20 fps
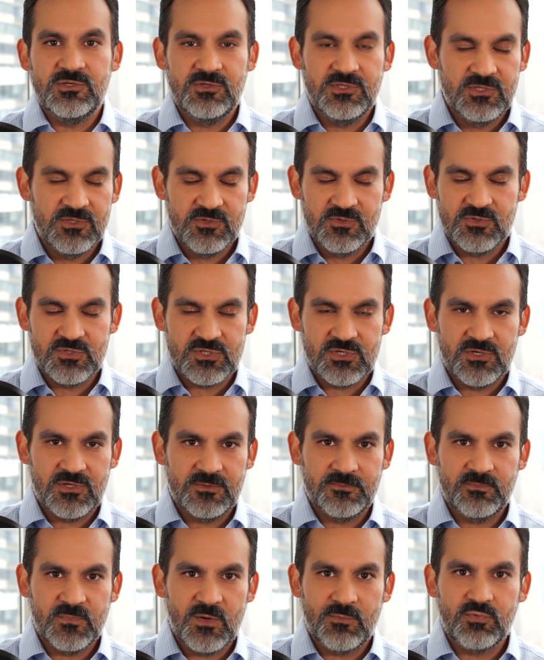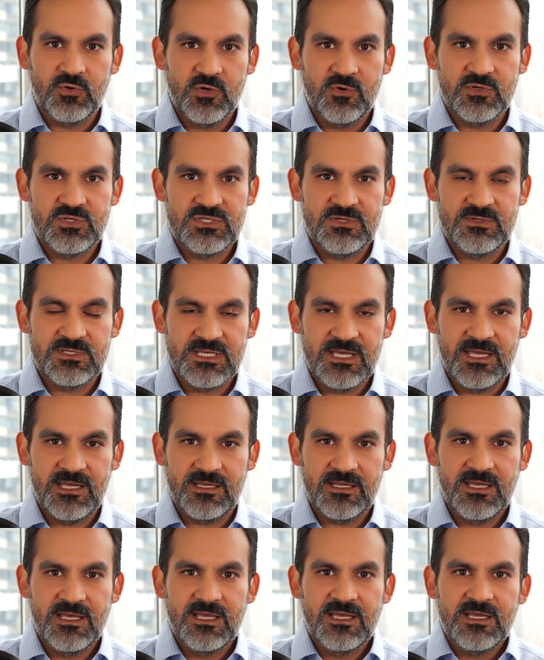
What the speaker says: use or approach you take,